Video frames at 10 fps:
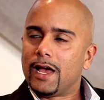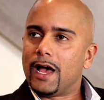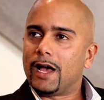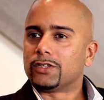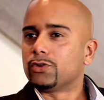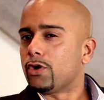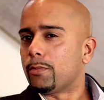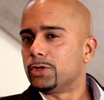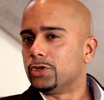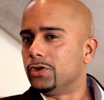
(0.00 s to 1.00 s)
Saw an
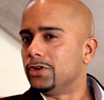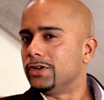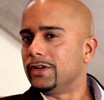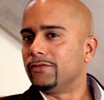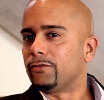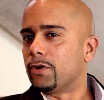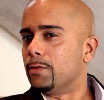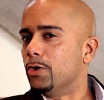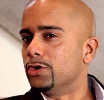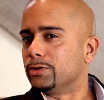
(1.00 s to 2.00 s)
opportunity for an
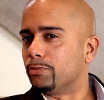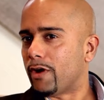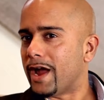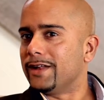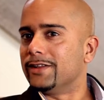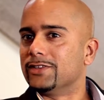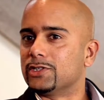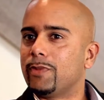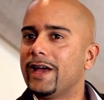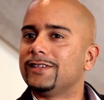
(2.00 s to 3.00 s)
emerging brand in the
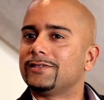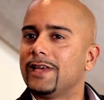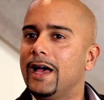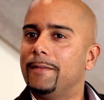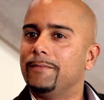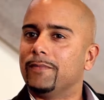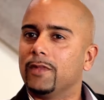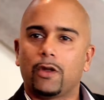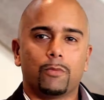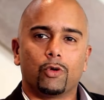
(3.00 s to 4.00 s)
space. A
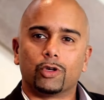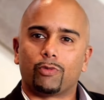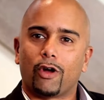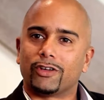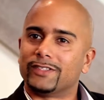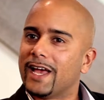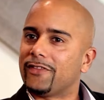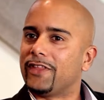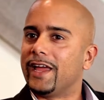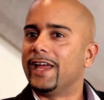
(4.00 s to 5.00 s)
lot of mortgage brokers
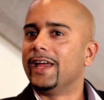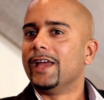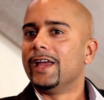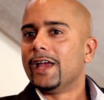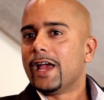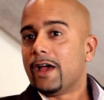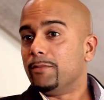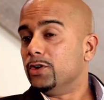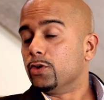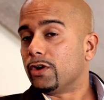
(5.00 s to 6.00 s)
out there have
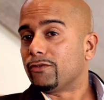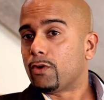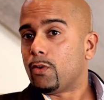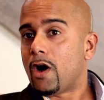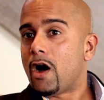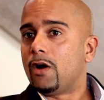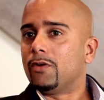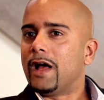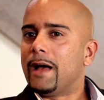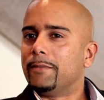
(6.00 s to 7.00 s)
been doing it for a
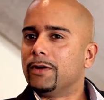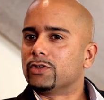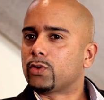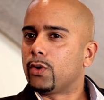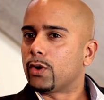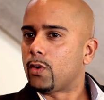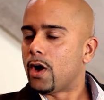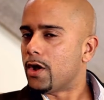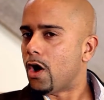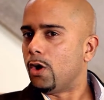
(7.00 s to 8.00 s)
while. It was
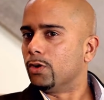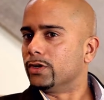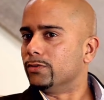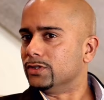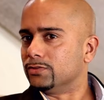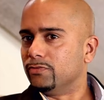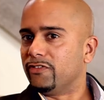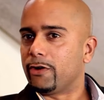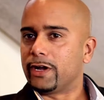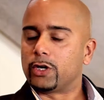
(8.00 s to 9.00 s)
quite old. It was
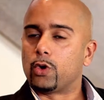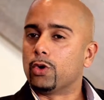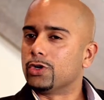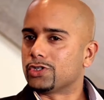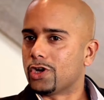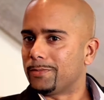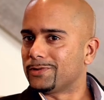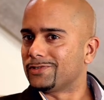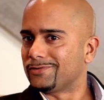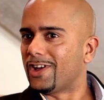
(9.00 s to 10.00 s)
very corner shop
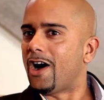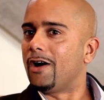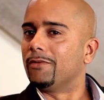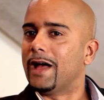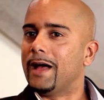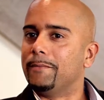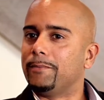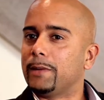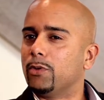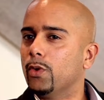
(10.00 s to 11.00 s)
style,
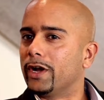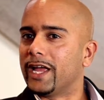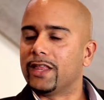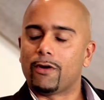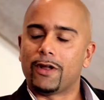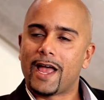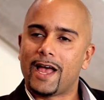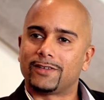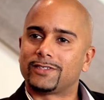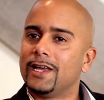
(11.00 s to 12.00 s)
people working out of their own
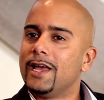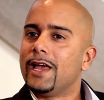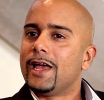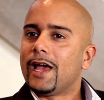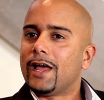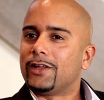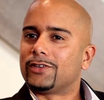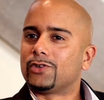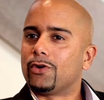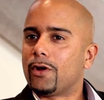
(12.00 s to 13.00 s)
house.
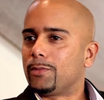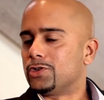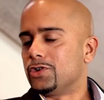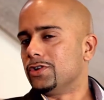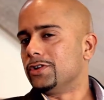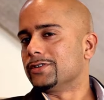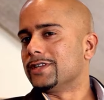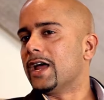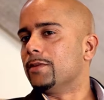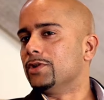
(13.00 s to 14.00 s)
Saw an opportunity to
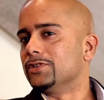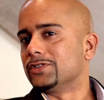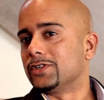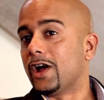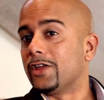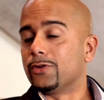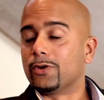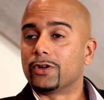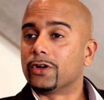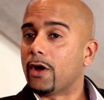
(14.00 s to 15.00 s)
start a business that I
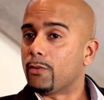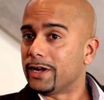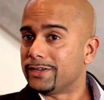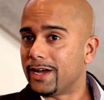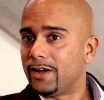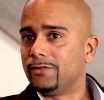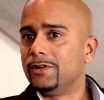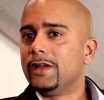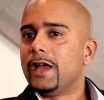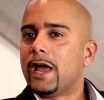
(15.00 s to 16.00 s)
thought could go retail
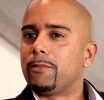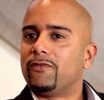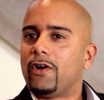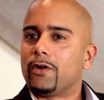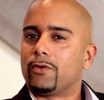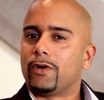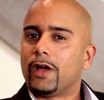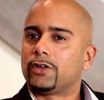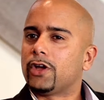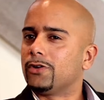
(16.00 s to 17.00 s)
and provide
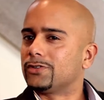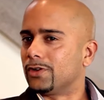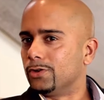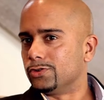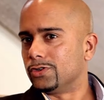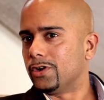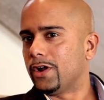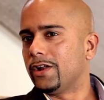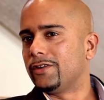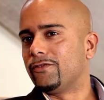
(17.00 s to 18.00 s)
a total solution, not
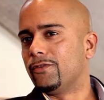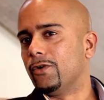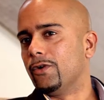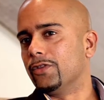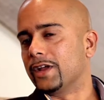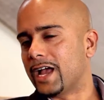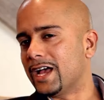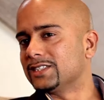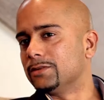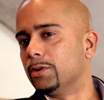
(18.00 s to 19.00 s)
only for the
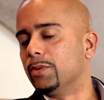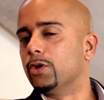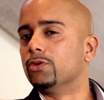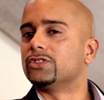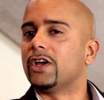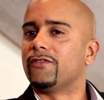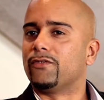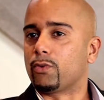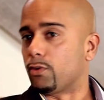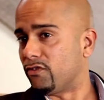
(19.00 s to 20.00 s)
customer, but also
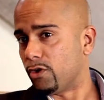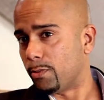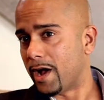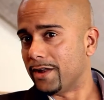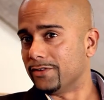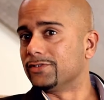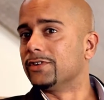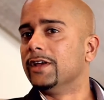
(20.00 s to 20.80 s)
for referral partners.